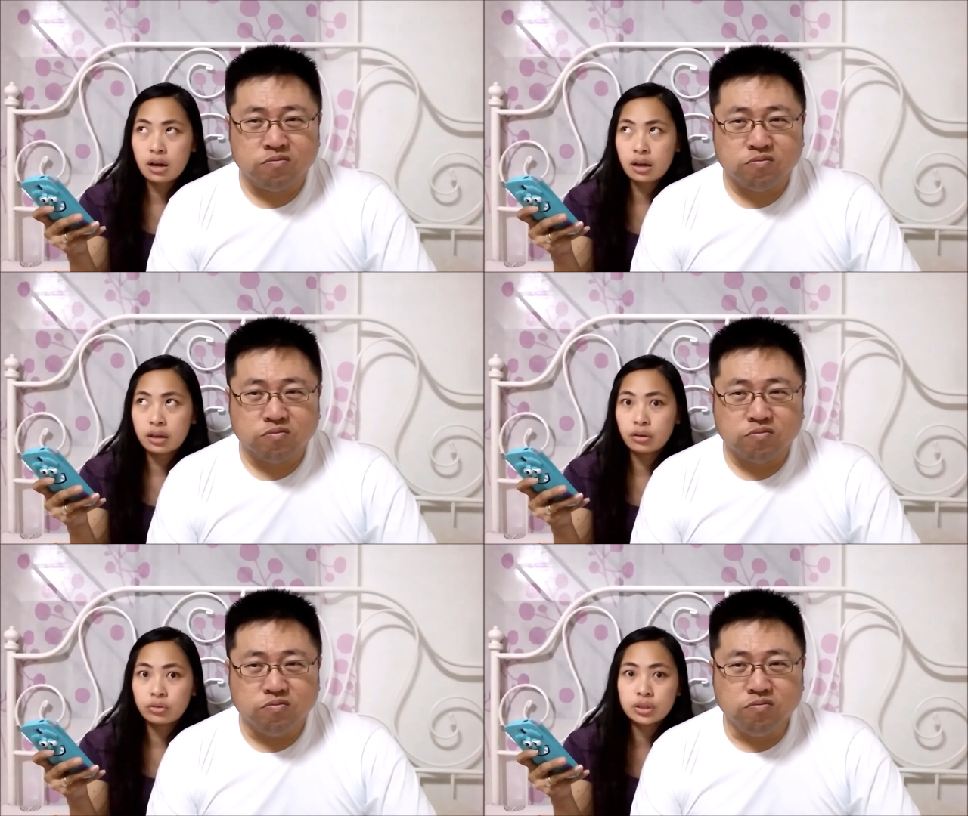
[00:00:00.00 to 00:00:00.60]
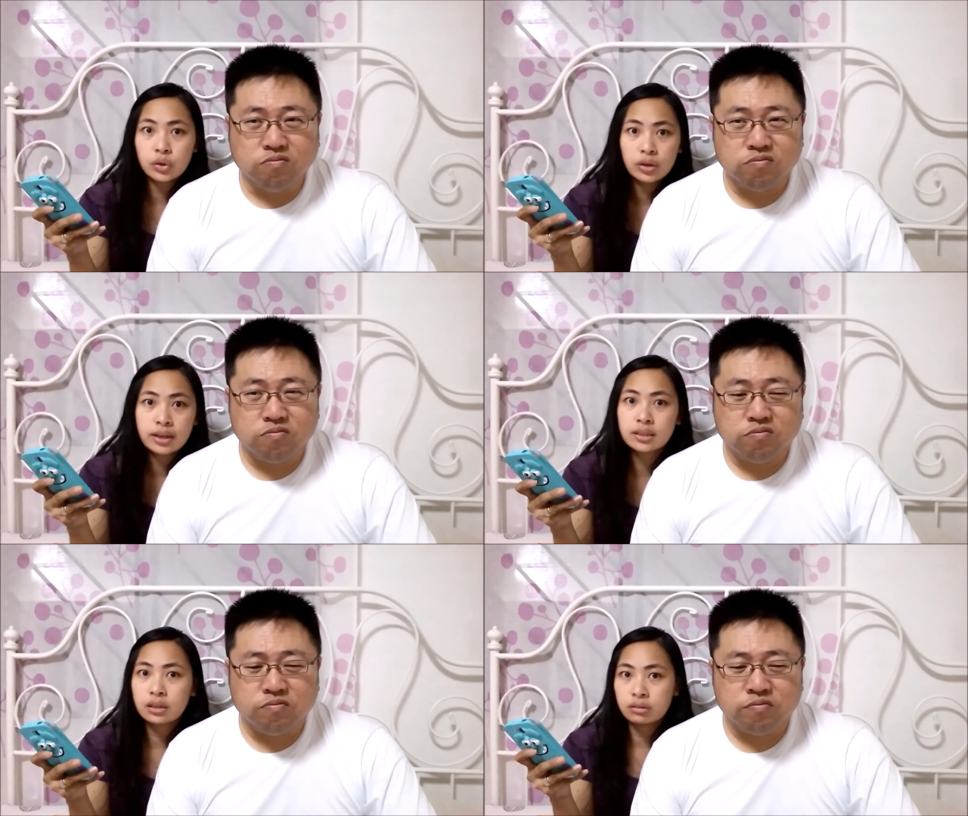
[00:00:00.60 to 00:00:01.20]
Speaker 1: I order
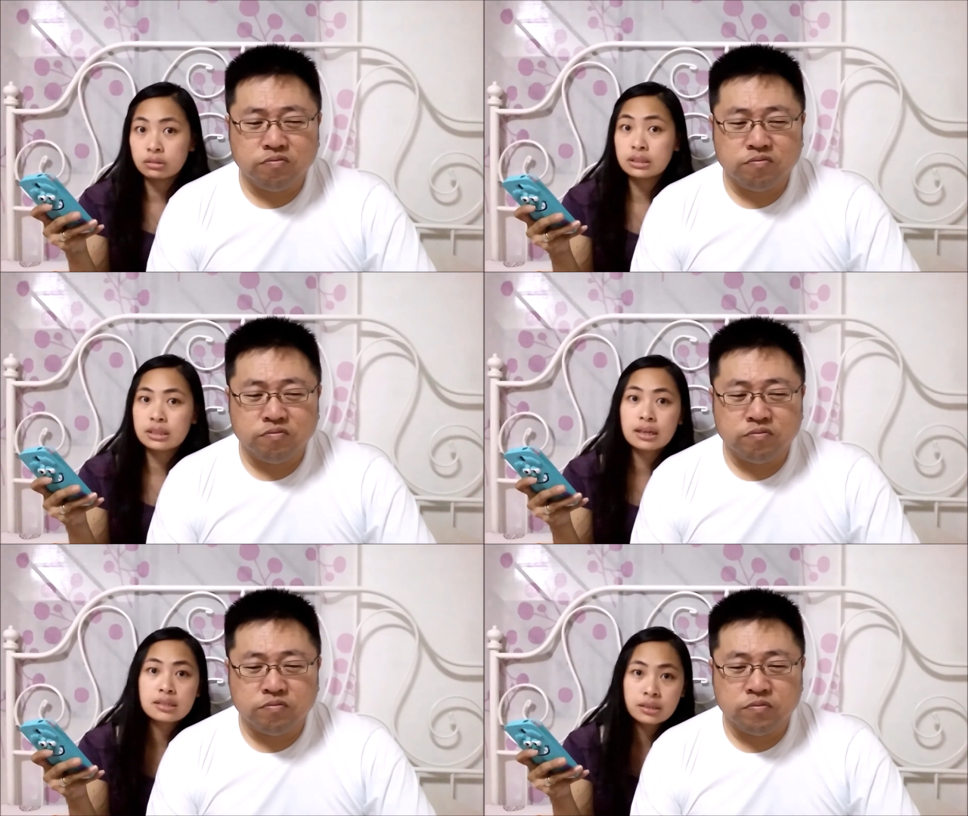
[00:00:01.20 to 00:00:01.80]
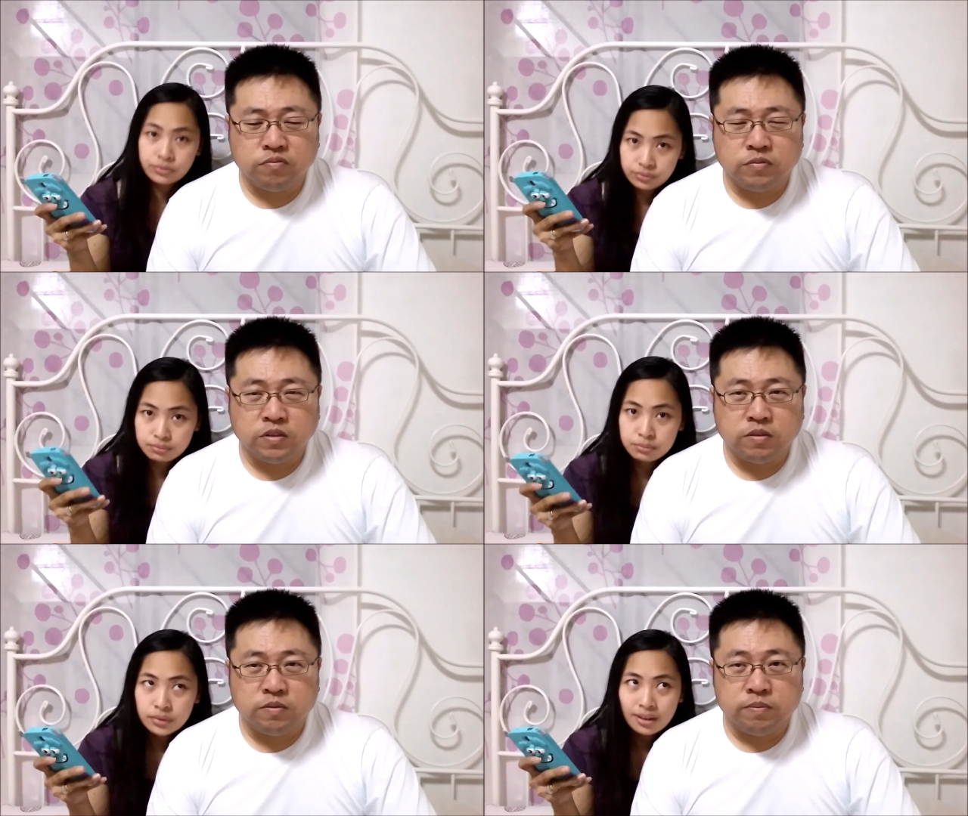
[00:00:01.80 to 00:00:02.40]
online, I always ask him,
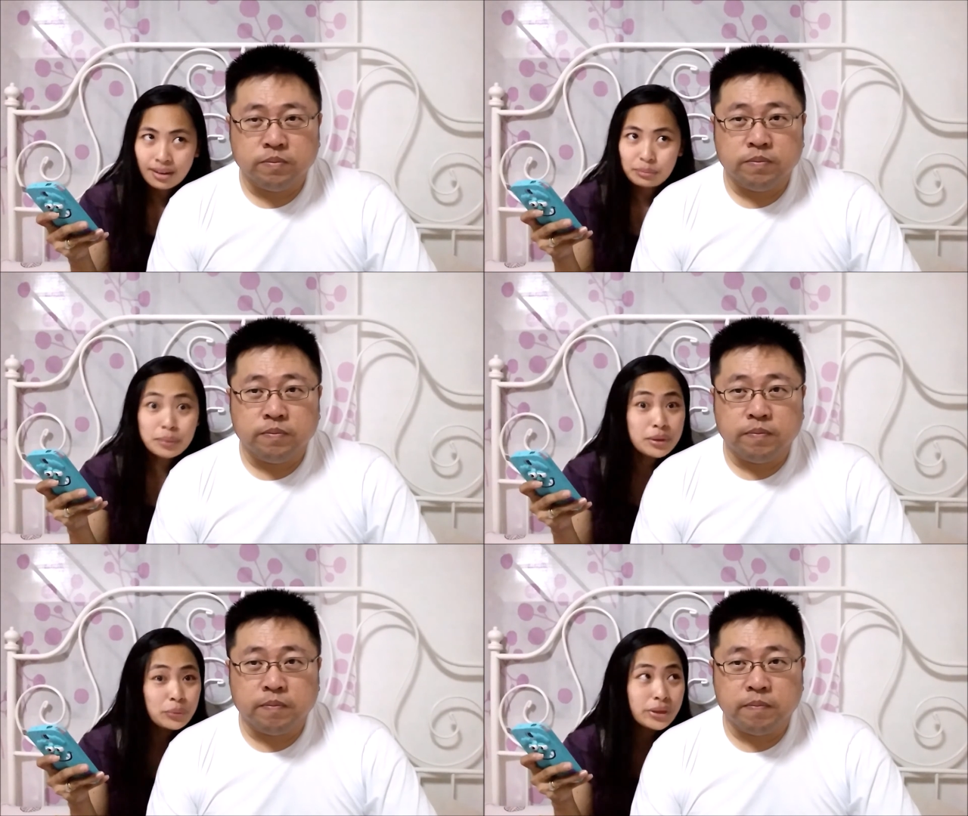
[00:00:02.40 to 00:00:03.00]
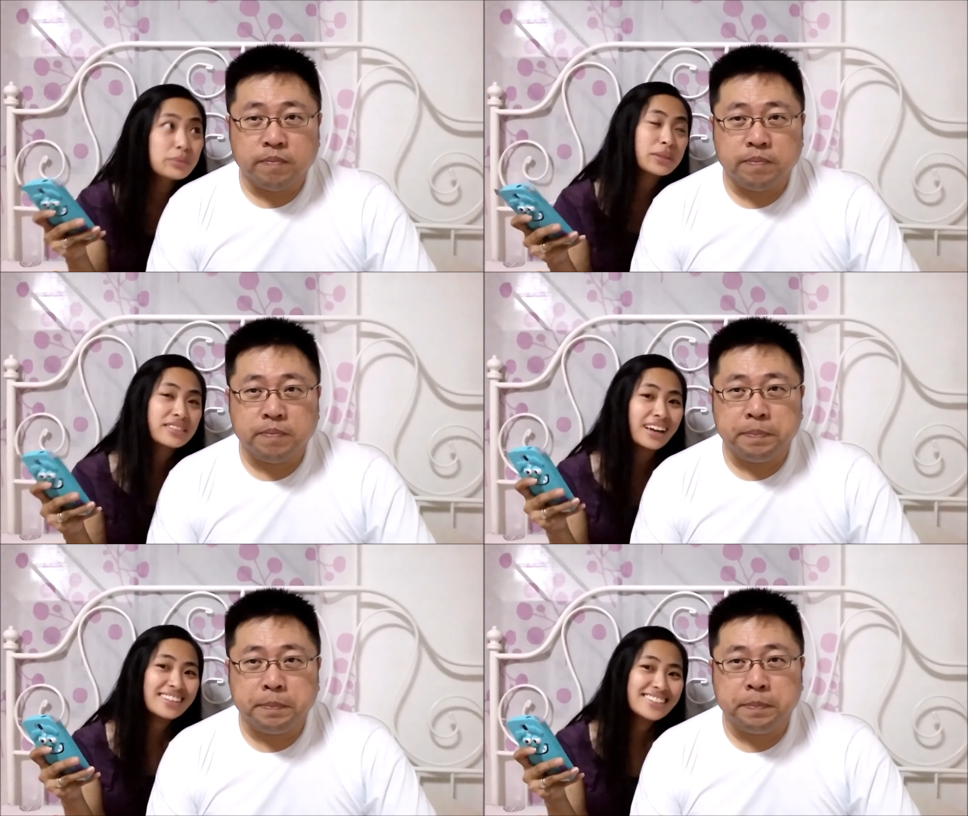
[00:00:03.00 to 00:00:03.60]
"Baby, what is my
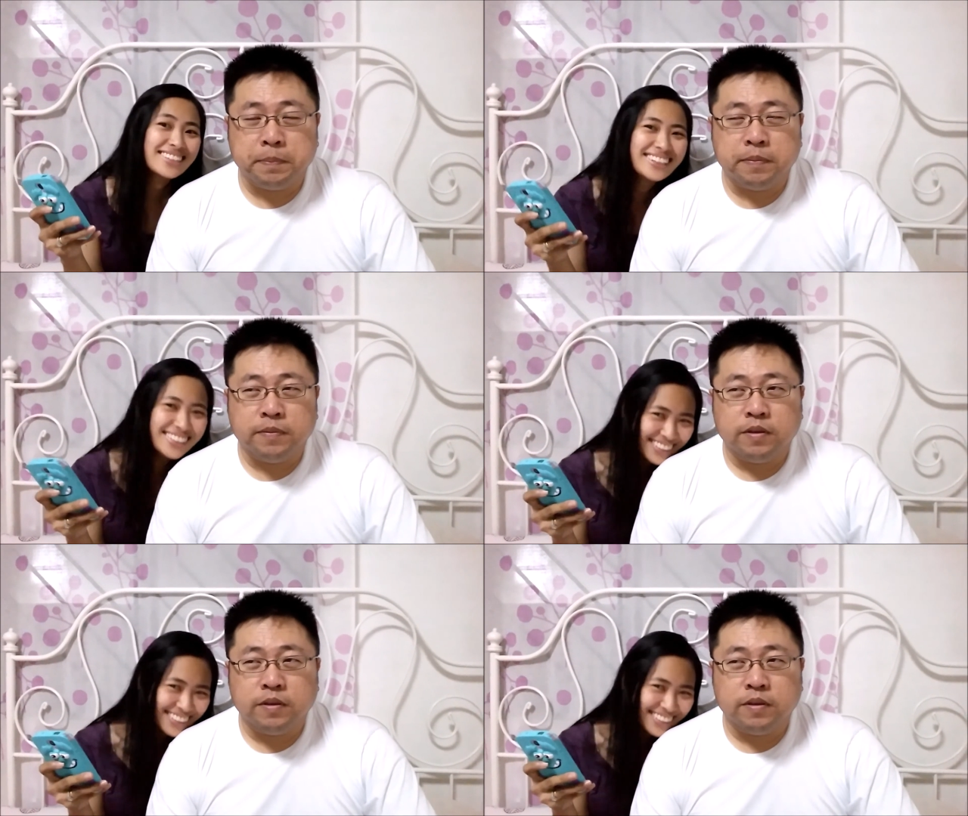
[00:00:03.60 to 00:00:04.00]
size?"